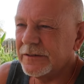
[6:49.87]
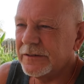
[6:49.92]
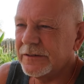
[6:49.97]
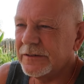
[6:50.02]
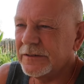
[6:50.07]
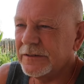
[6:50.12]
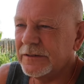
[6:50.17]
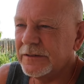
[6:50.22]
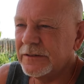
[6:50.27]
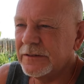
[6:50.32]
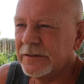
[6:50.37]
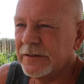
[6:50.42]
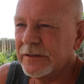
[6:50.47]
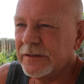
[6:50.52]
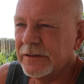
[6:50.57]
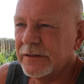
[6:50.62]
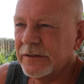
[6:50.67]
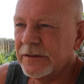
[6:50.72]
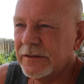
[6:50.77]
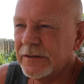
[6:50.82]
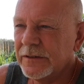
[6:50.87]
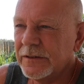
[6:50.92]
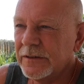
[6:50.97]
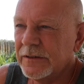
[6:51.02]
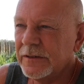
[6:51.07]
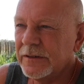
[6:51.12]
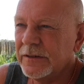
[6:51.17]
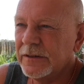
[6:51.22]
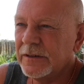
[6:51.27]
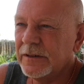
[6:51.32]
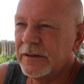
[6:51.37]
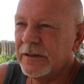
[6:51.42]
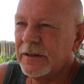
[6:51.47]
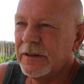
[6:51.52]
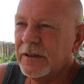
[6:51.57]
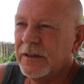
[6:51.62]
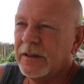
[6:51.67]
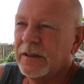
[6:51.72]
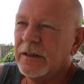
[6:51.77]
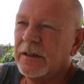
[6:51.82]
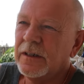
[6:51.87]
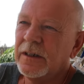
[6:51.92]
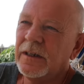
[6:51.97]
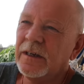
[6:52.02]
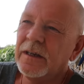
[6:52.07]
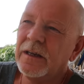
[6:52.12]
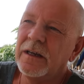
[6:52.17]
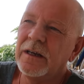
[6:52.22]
Nobody speaks.